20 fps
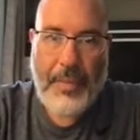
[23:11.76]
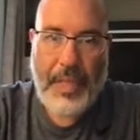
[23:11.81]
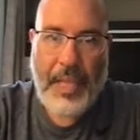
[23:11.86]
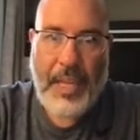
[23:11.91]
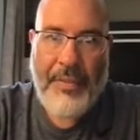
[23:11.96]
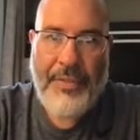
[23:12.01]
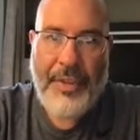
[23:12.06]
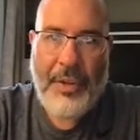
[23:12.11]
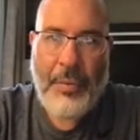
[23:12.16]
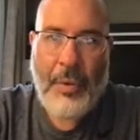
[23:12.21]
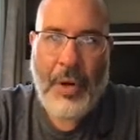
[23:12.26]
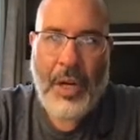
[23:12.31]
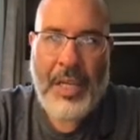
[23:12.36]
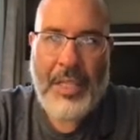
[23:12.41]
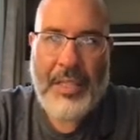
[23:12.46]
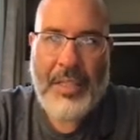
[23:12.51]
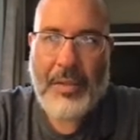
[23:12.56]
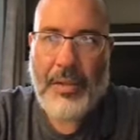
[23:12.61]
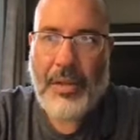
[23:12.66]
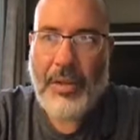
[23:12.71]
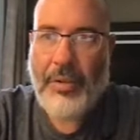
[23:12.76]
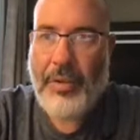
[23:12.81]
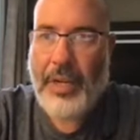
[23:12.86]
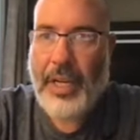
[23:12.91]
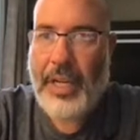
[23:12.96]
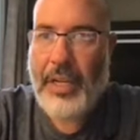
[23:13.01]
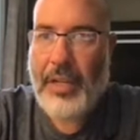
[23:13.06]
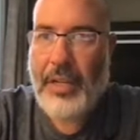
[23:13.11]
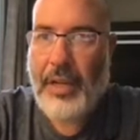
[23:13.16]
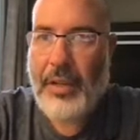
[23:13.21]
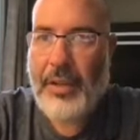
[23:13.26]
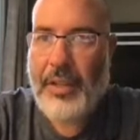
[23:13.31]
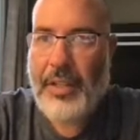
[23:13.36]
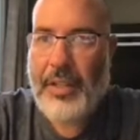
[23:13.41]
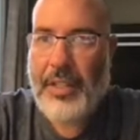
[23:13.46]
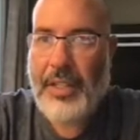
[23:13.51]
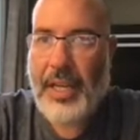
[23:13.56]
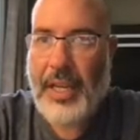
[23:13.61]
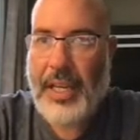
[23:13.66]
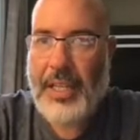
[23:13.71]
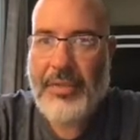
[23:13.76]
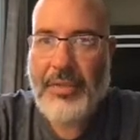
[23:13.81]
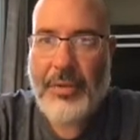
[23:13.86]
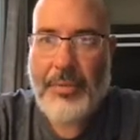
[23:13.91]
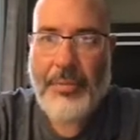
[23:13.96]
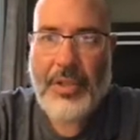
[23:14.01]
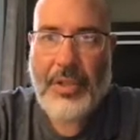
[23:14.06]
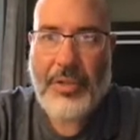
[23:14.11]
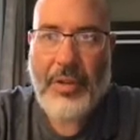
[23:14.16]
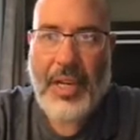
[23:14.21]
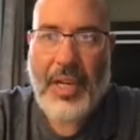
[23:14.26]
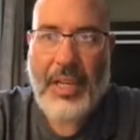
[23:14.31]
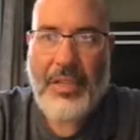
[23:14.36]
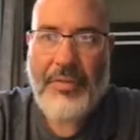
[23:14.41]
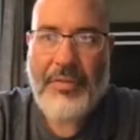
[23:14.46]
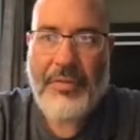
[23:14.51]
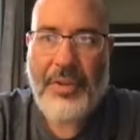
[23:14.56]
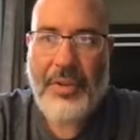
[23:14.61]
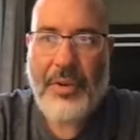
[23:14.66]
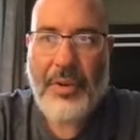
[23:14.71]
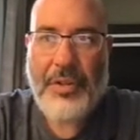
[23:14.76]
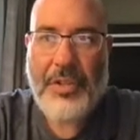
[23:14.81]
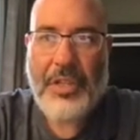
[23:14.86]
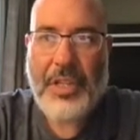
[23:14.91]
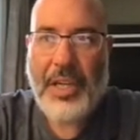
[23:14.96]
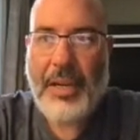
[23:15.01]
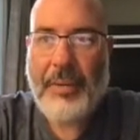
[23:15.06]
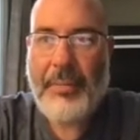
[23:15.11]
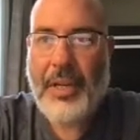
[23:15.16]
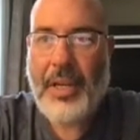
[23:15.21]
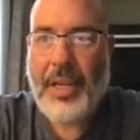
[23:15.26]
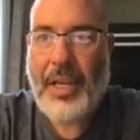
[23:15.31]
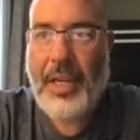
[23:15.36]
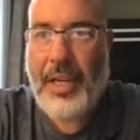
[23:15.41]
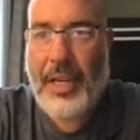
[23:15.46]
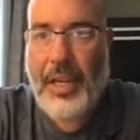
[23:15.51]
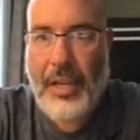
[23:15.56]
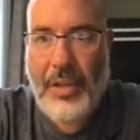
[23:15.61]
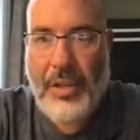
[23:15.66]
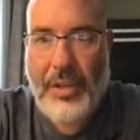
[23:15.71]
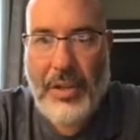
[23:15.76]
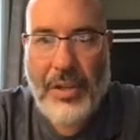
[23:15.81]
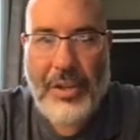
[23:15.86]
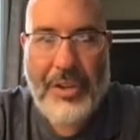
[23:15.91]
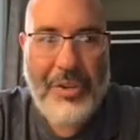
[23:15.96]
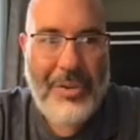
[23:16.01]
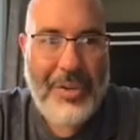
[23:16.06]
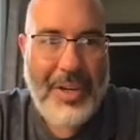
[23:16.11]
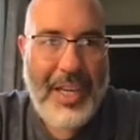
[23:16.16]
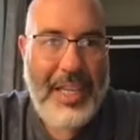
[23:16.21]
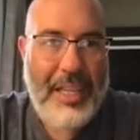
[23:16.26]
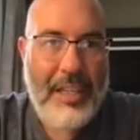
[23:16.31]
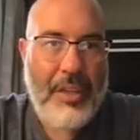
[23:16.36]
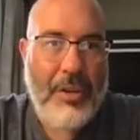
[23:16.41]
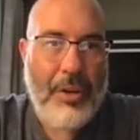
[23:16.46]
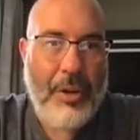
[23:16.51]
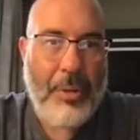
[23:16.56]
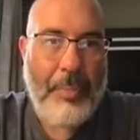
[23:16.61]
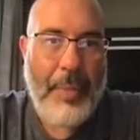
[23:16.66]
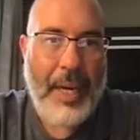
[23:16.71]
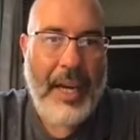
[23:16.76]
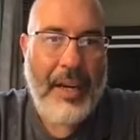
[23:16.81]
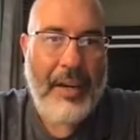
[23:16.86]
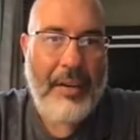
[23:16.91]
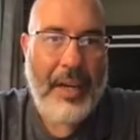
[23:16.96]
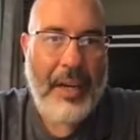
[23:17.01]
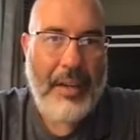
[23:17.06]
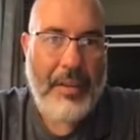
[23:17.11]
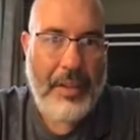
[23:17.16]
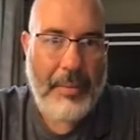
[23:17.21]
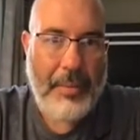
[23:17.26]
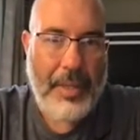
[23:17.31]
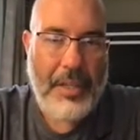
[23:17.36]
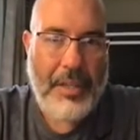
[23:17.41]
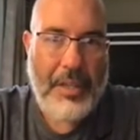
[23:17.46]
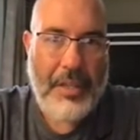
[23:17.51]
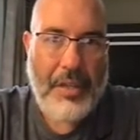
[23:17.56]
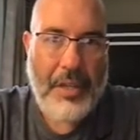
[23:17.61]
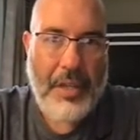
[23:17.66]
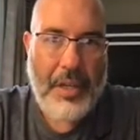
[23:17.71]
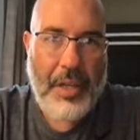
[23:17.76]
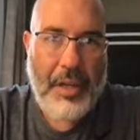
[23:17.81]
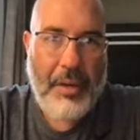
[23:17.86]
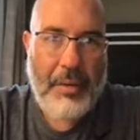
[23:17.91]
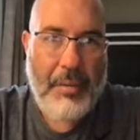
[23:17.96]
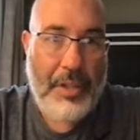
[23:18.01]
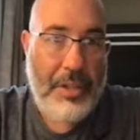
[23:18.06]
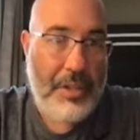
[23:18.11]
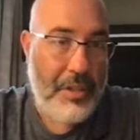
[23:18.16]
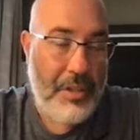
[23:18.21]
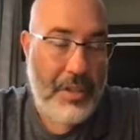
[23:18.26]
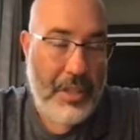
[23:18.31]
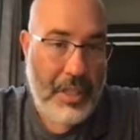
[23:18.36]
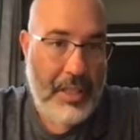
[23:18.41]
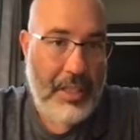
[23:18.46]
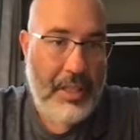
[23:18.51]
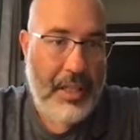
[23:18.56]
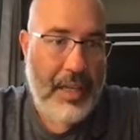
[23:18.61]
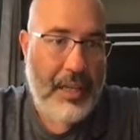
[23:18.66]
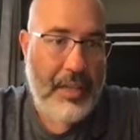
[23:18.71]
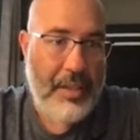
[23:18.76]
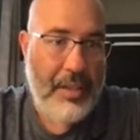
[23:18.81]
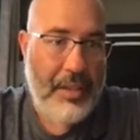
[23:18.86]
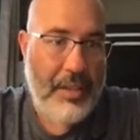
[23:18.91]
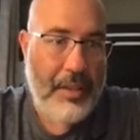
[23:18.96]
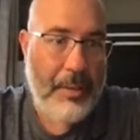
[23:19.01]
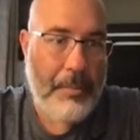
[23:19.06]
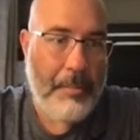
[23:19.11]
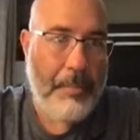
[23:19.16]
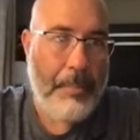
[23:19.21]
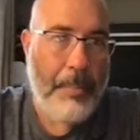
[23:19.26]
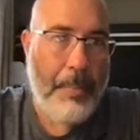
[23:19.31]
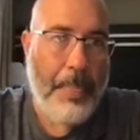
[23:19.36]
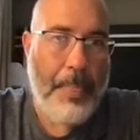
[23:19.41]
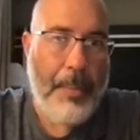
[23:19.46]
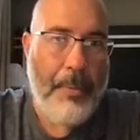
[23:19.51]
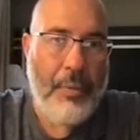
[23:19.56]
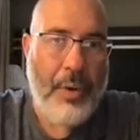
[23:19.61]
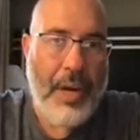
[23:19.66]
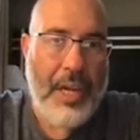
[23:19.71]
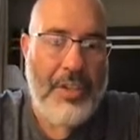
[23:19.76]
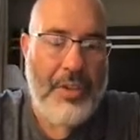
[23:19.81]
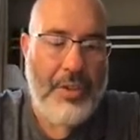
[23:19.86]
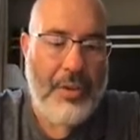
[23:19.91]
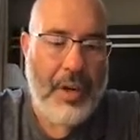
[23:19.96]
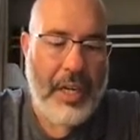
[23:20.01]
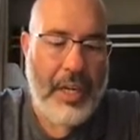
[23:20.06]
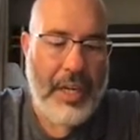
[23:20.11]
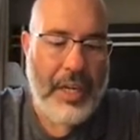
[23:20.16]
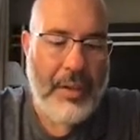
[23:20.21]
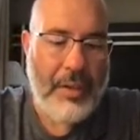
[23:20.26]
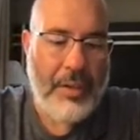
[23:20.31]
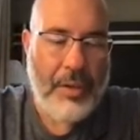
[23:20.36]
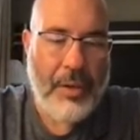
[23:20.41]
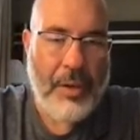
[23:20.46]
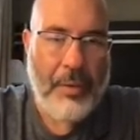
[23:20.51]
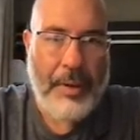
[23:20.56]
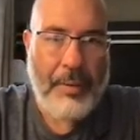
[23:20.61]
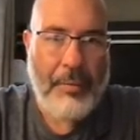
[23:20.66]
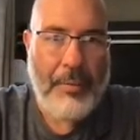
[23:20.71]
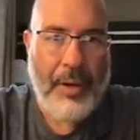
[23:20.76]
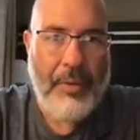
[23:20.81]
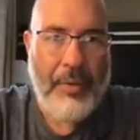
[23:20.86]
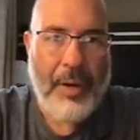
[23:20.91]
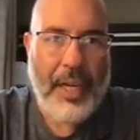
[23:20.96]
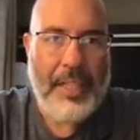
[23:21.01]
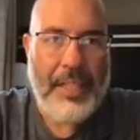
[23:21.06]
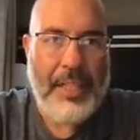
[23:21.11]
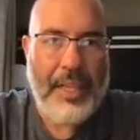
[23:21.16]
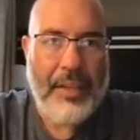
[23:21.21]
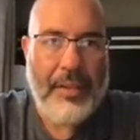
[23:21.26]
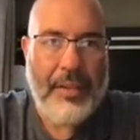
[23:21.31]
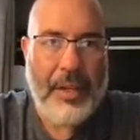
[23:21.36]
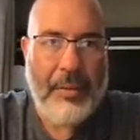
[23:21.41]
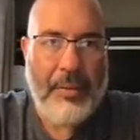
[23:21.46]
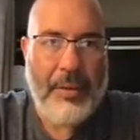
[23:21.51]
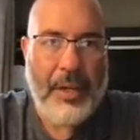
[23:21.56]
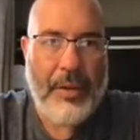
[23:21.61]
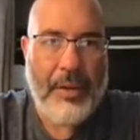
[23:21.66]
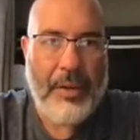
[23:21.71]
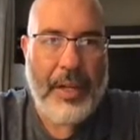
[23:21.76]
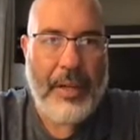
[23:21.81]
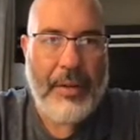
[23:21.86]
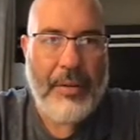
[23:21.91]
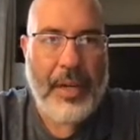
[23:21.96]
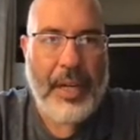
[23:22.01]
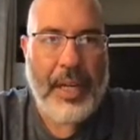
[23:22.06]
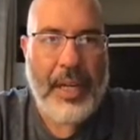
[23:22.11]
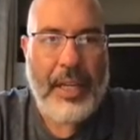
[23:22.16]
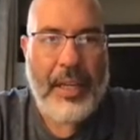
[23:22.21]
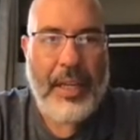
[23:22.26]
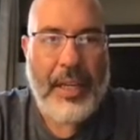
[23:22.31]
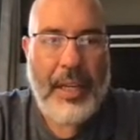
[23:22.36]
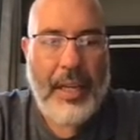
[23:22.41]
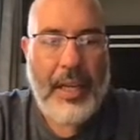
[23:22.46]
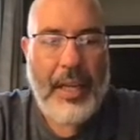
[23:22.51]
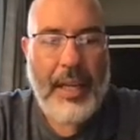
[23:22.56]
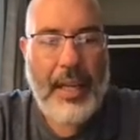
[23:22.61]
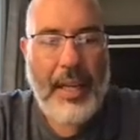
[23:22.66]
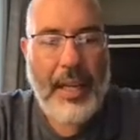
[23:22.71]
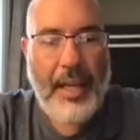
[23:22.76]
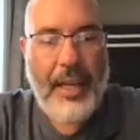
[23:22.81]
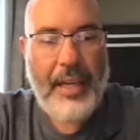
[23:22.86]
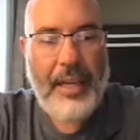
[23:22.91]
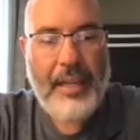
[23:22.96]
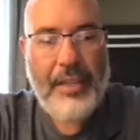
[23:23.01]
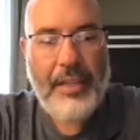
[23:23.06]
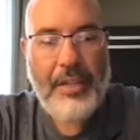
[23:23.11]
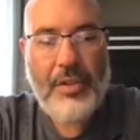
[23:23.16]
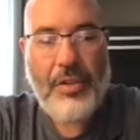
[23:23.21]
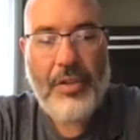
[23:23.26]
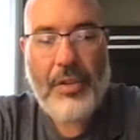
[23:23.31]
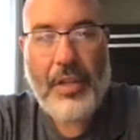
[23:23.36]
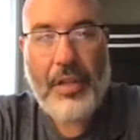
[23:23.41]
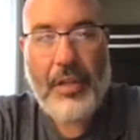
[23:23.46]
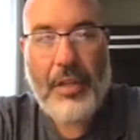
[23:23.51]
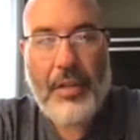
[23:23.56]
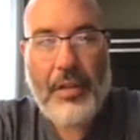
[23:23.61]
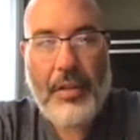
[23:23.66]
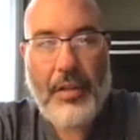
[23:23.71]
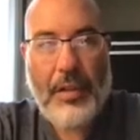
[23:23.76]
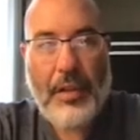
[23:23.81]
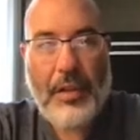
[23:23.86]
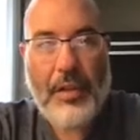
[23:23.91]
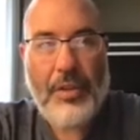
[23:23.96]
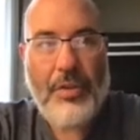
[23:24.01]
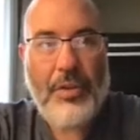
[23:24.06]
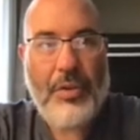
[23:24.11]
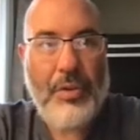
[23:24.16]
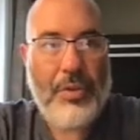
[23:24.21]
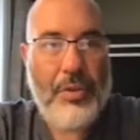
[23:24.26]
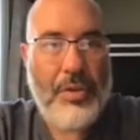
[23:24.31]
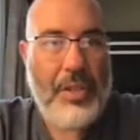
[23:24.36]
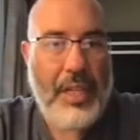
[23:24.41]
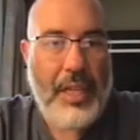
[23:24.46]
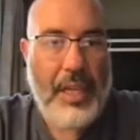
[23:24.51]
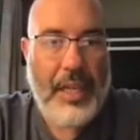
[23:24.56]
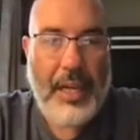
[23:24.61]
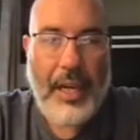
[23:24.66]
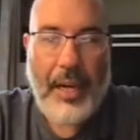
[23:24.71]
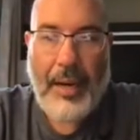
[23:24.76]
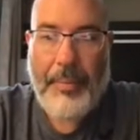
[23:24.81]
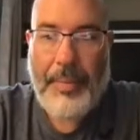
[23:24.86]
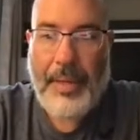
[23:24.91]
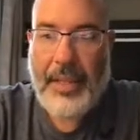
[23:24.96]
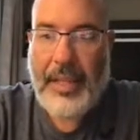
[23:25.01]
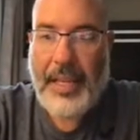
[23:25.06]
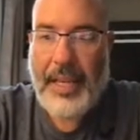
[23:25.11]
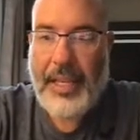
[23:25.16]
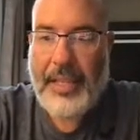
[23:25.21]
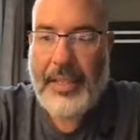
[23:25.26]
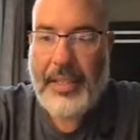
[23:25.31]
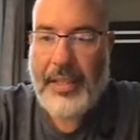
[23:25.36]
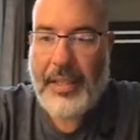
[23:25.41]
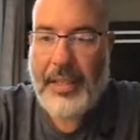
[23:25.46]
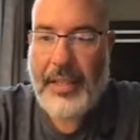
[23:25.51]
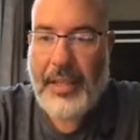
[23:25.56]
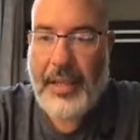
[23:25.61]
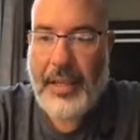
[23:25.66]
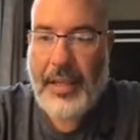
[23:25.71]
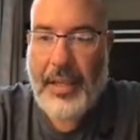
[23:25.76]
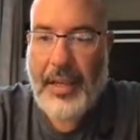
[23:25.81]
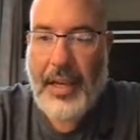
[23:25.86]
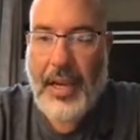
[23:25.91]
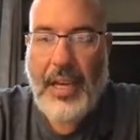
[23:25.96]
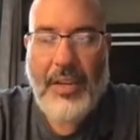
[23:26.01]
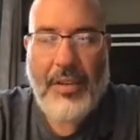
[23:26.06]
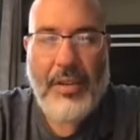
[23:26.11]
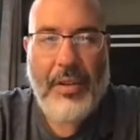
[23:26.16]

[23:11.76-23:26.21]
if you wanted to create the slides from scratch in Photoshop, you could create your background image, which is just that red rectangle that we created, right? And you can Control C, copy that, and you